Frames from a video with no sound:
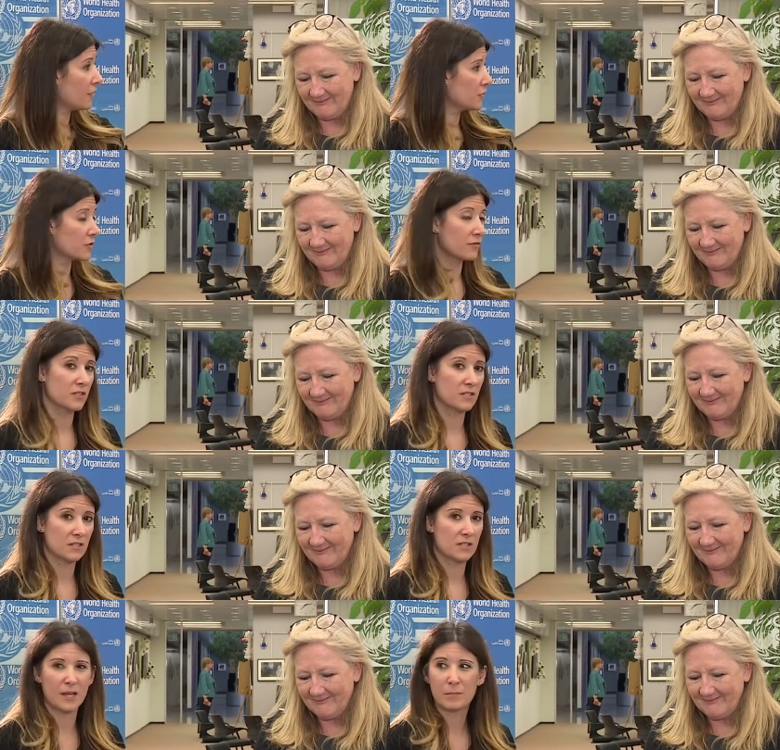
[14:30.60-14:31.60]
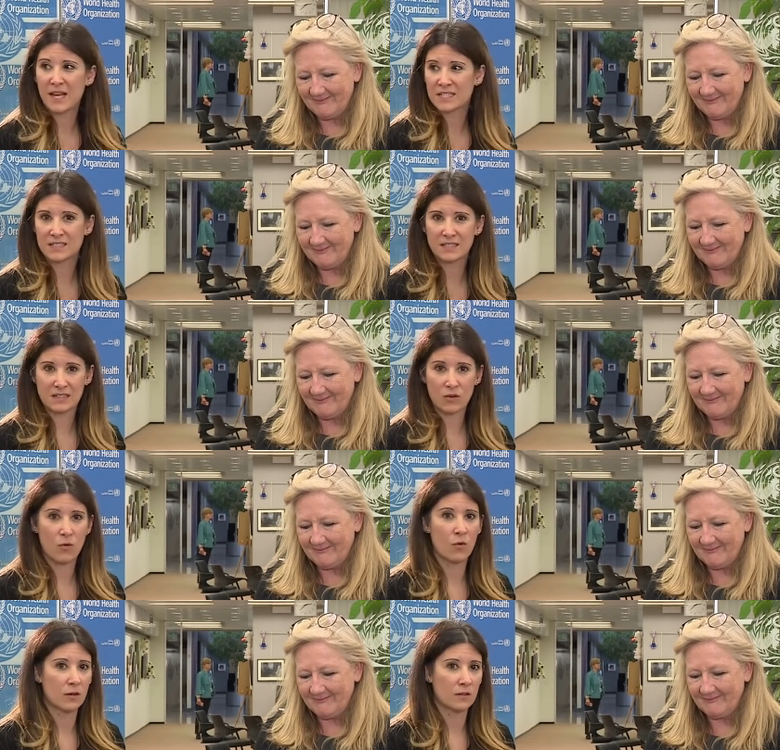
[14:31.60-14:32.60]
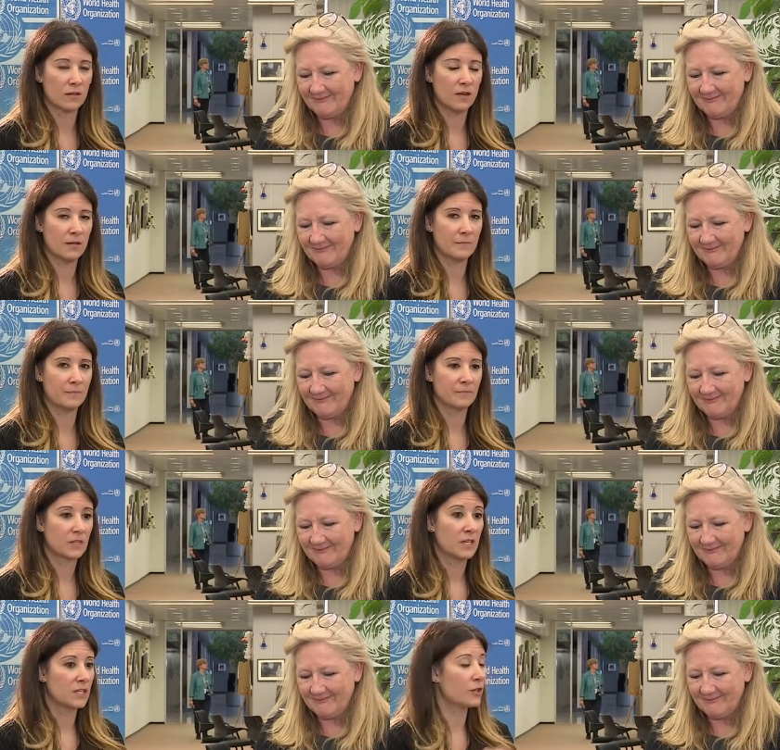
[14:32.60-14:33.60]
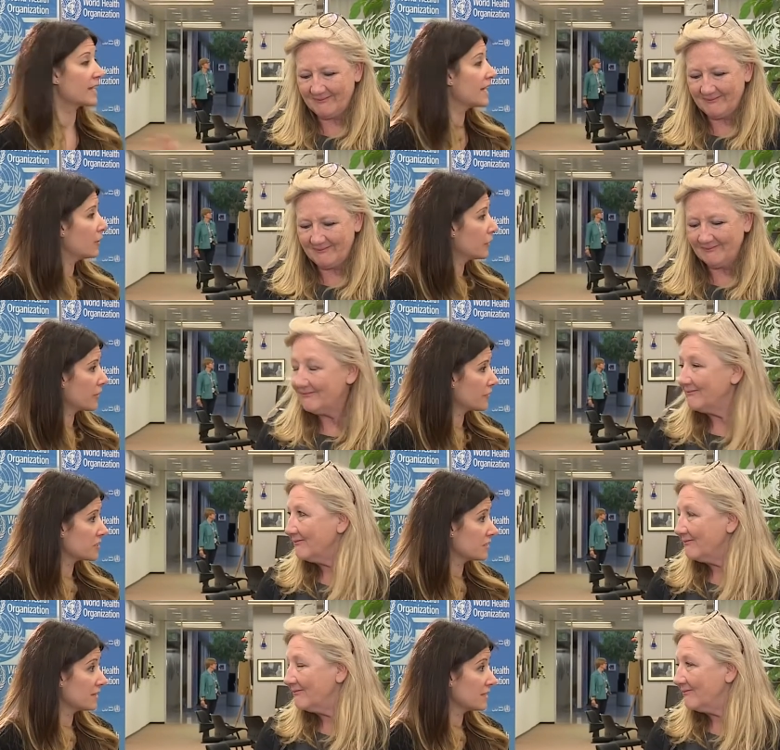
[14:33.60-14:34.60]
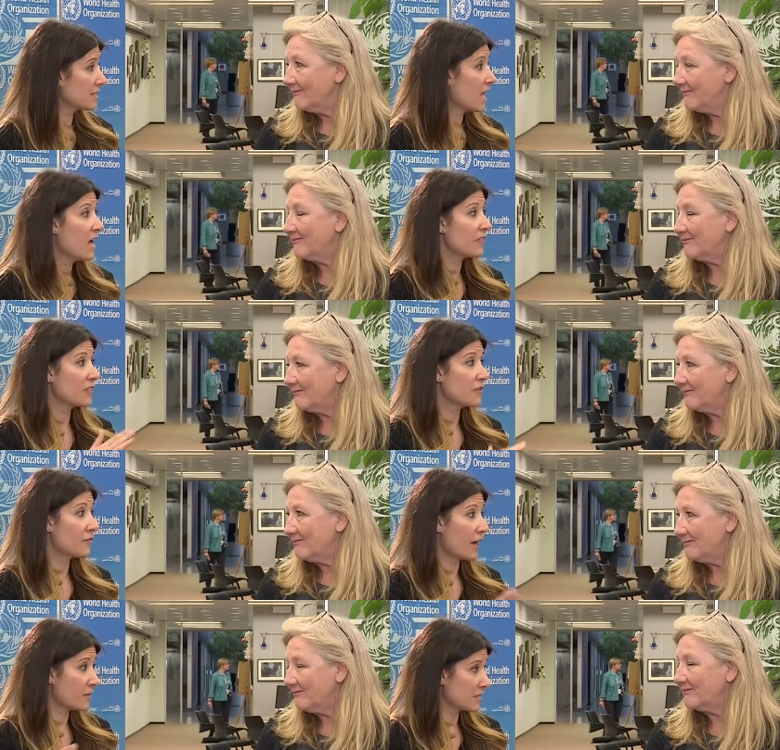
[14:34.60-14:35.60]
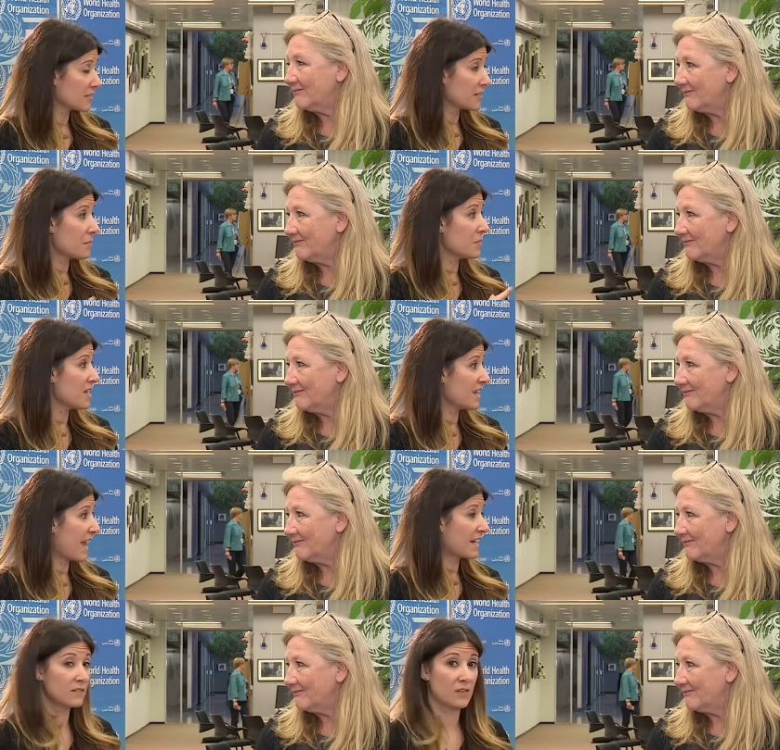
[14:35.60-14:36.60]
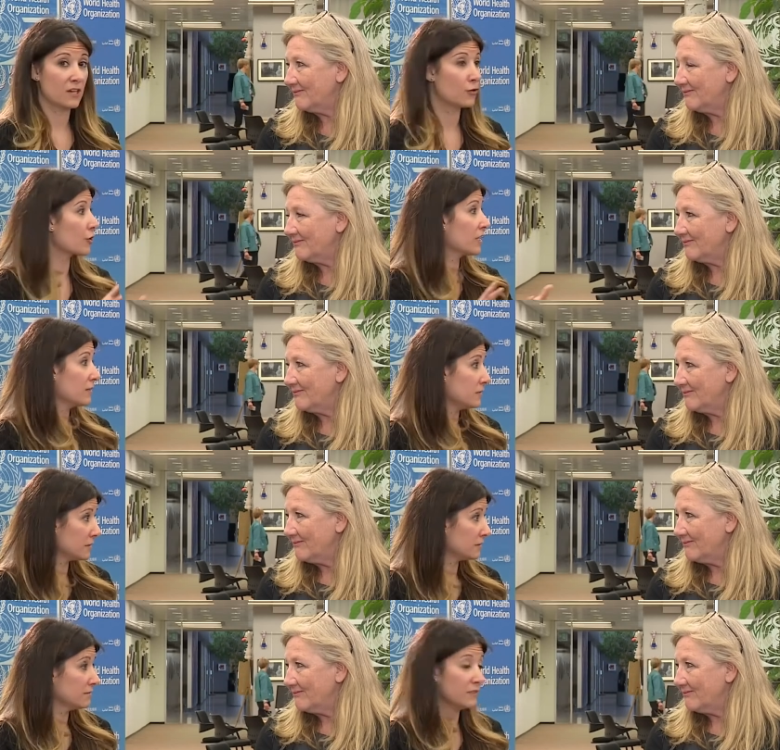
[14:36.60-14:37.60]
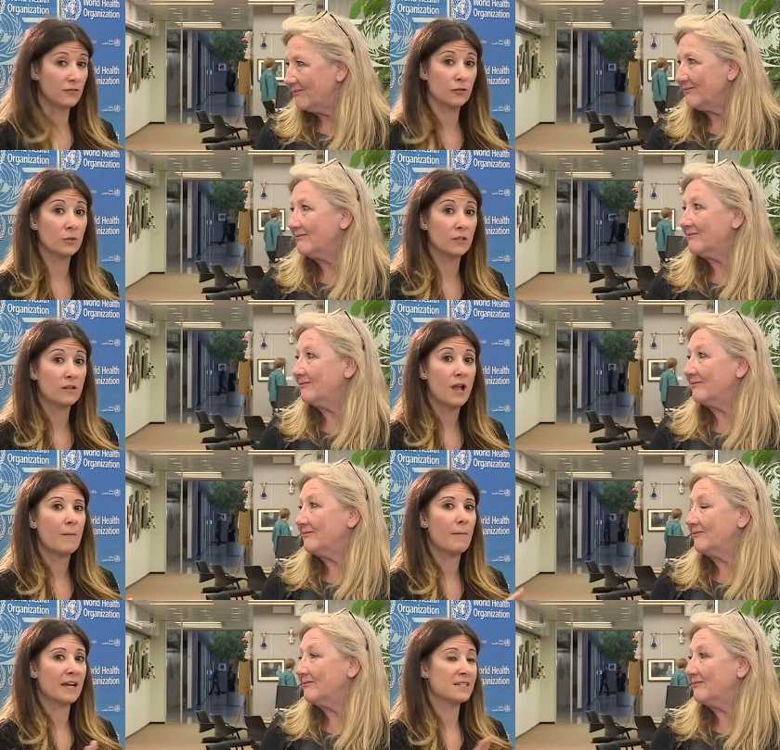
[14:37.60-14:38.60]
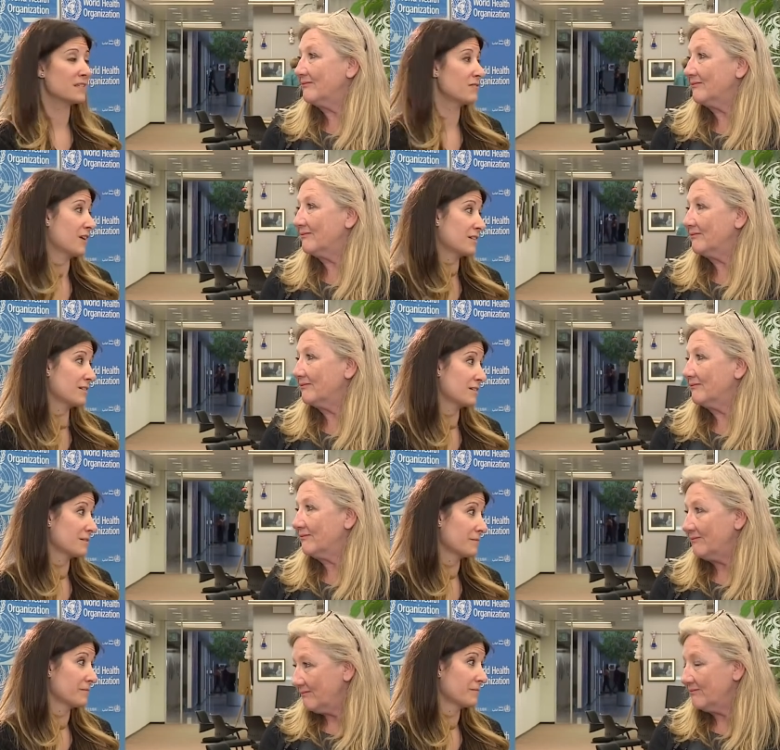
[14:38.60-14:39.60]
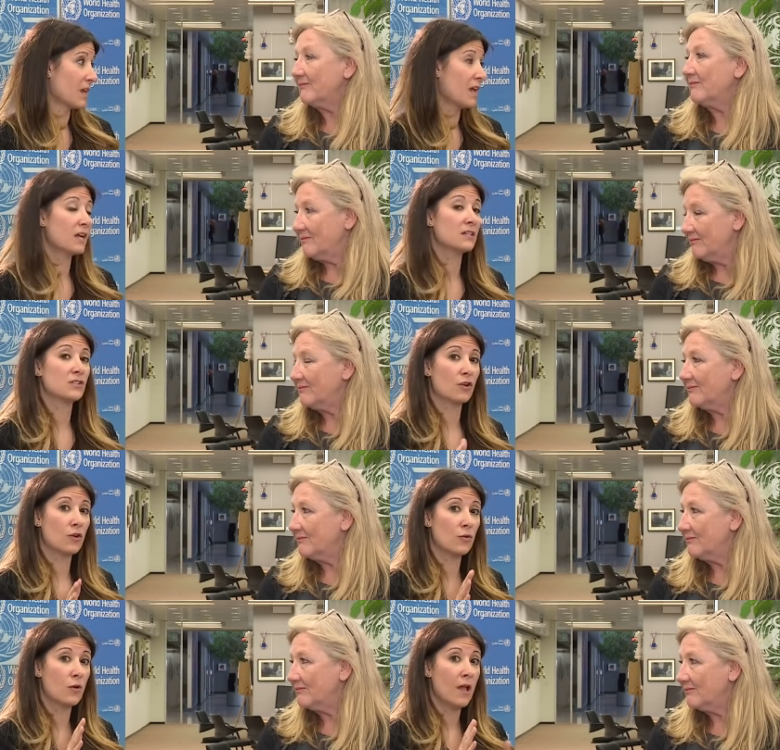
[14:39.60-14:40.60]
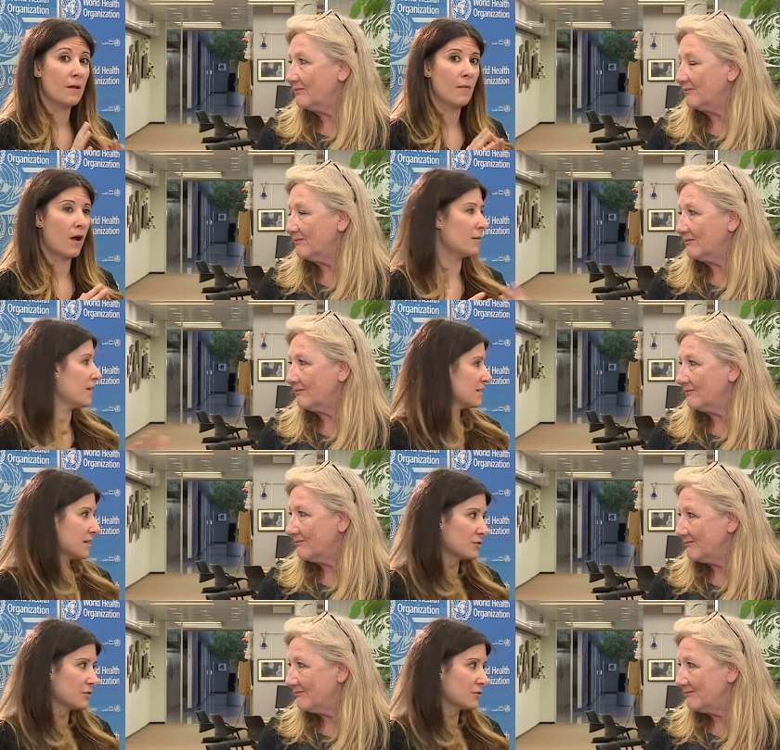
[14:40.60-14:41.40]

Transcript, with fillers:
Speaker 1: other surfaces like plastic or um, like in healthcare facilities, that the virus can be inactivated or killed, if you will, by disinfectants. And so um, as